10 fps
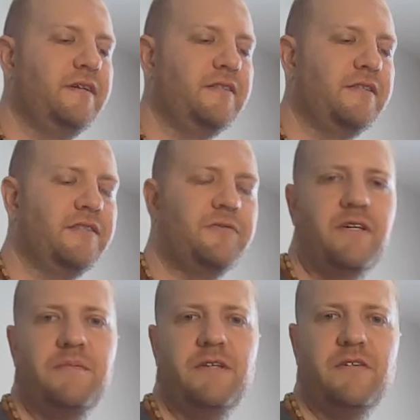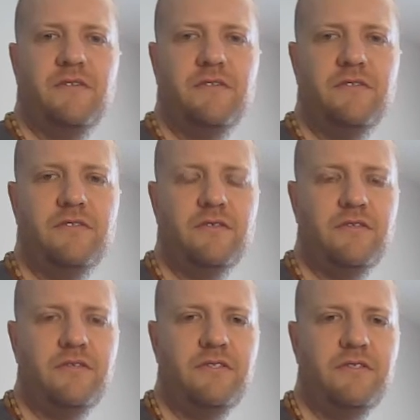So this would come in at the
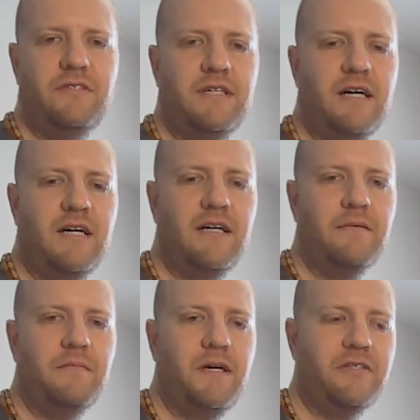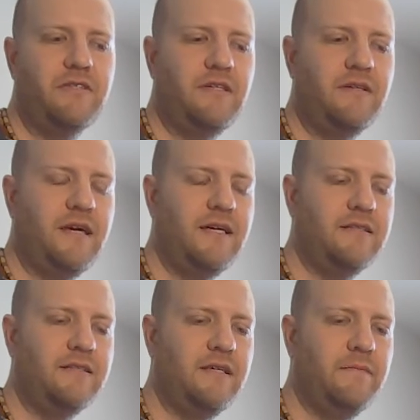32 Tehai Matra at
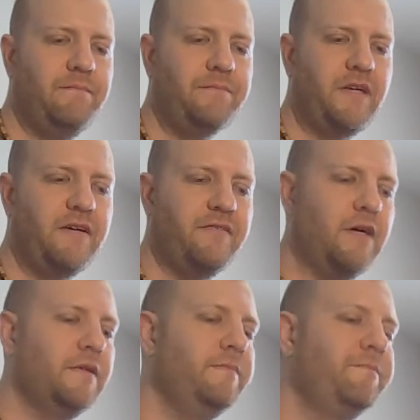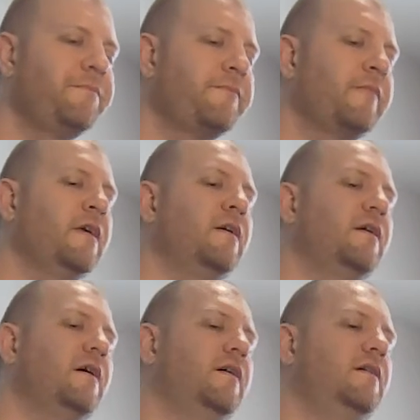Hare Rama.
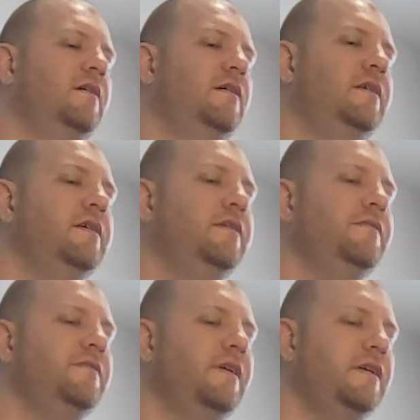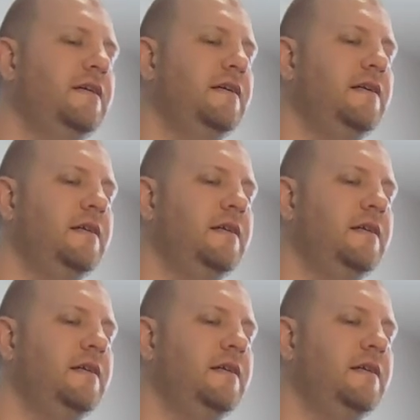Hare Rama.